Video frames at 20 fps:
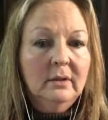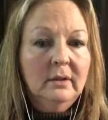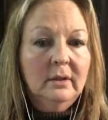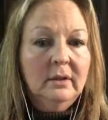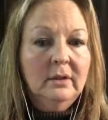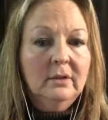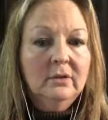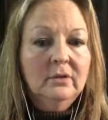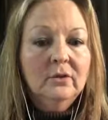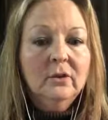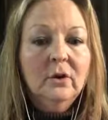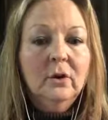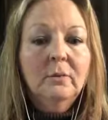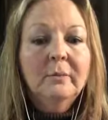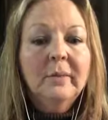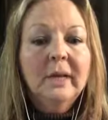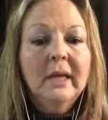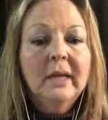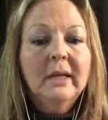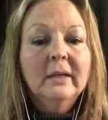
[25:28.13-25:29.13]
So
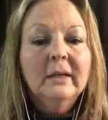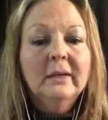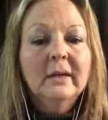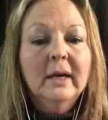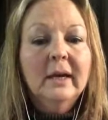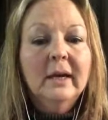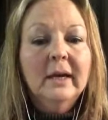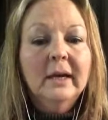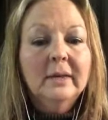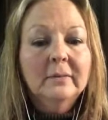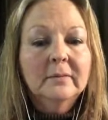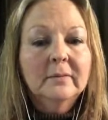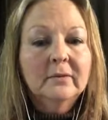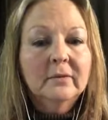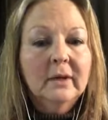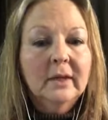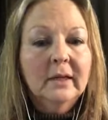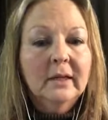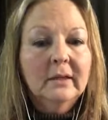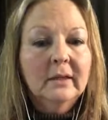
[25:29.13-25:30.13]
many times,
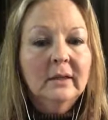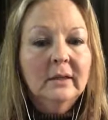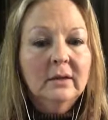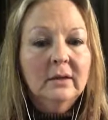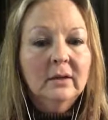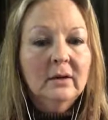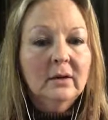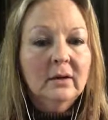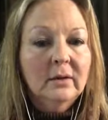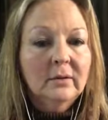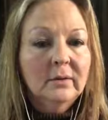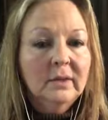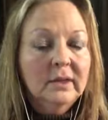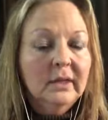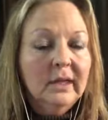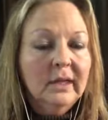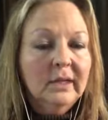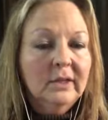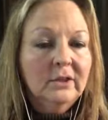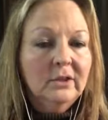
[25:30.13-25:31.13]
right, then our
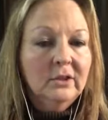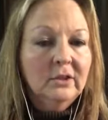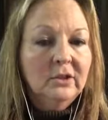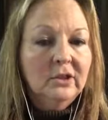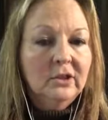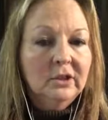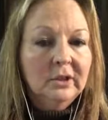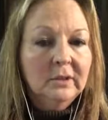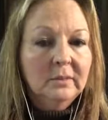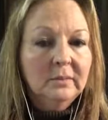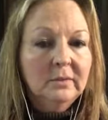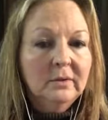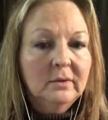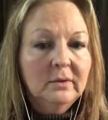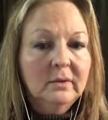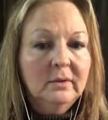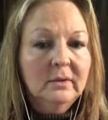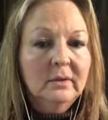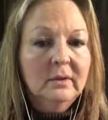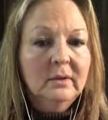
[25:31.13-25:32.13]
relationships
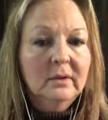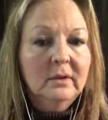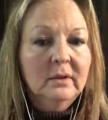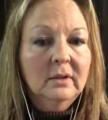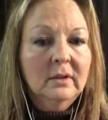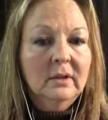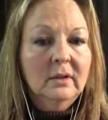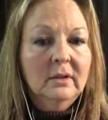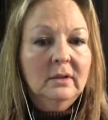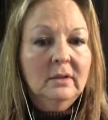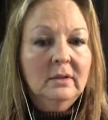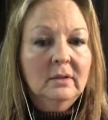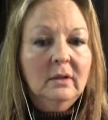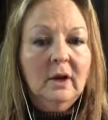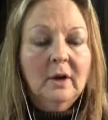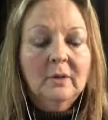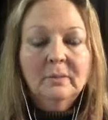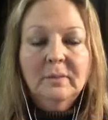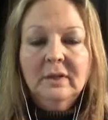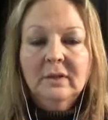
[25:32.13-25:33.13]
are
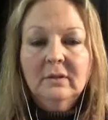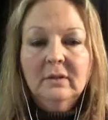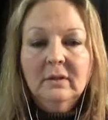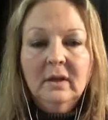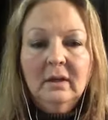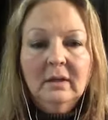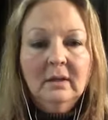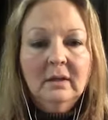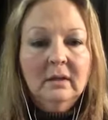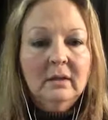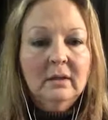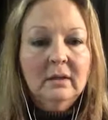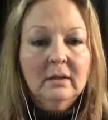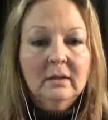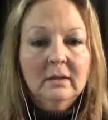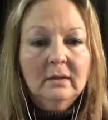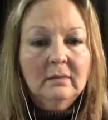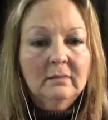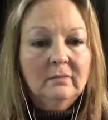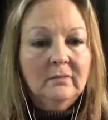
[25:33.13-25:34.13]
built on a, on
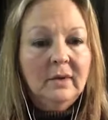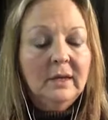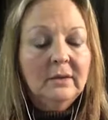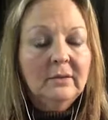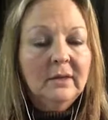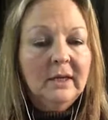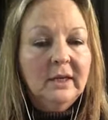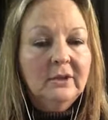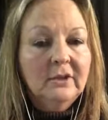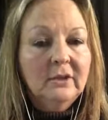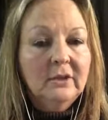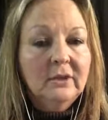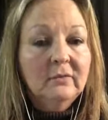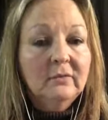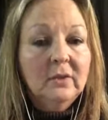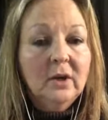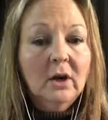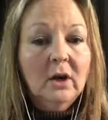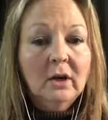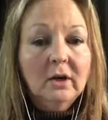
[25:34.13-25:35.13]
a foundation of
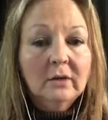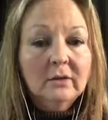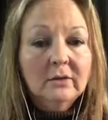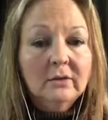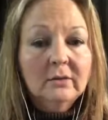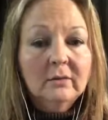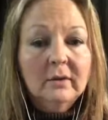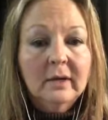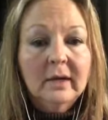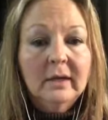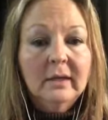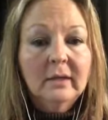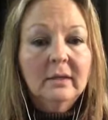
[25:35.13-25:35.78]
cards, right?